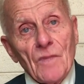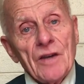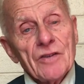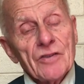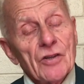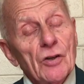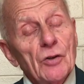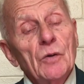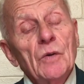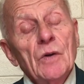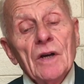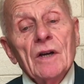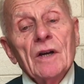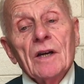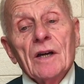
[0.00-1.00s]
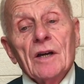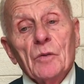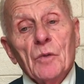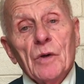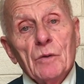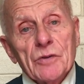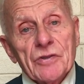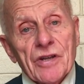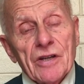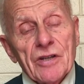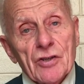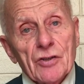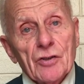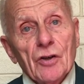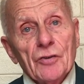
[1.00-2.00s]
So we were
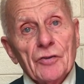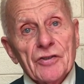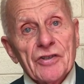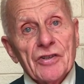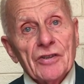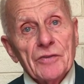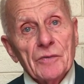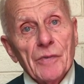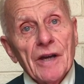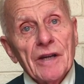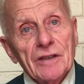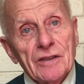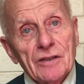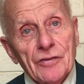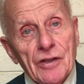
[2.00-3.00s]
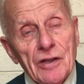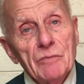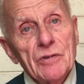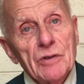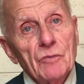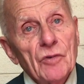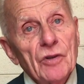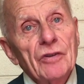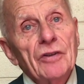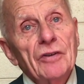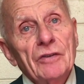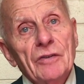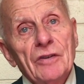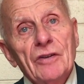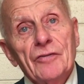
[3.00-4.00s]
stationed on the southern bank of the Imjim River
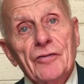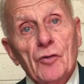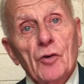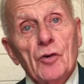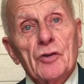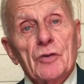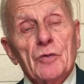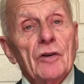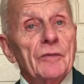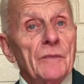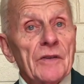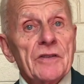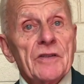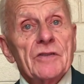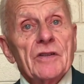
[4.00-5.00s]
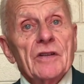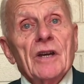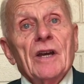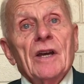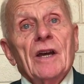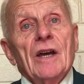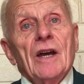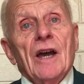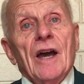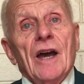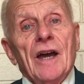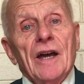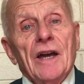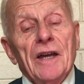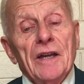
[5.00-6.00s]
for 12 months,
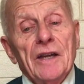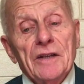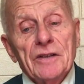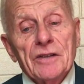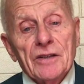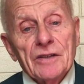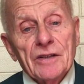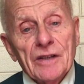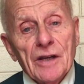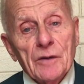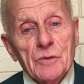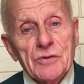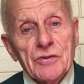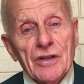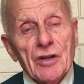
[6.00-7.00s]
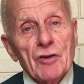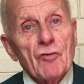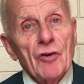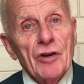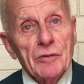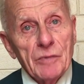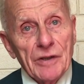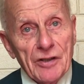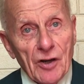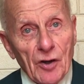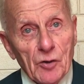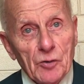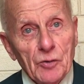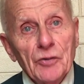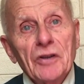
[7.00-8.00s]
and that was incredibly
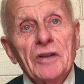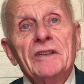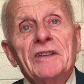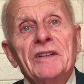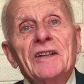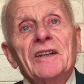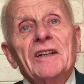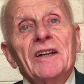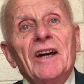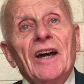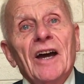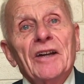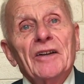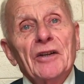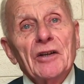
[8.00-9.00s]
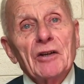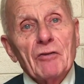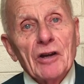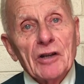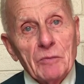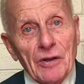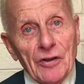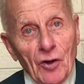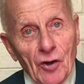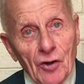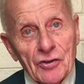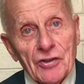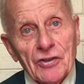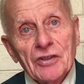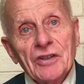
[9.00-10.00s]
cold and incredibly
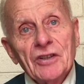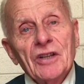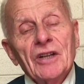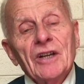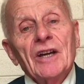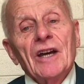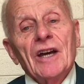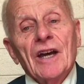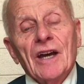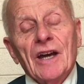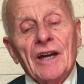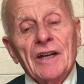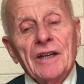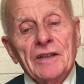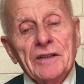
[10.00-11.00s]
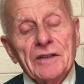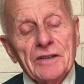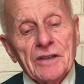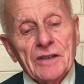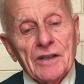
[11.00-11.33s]
hot, and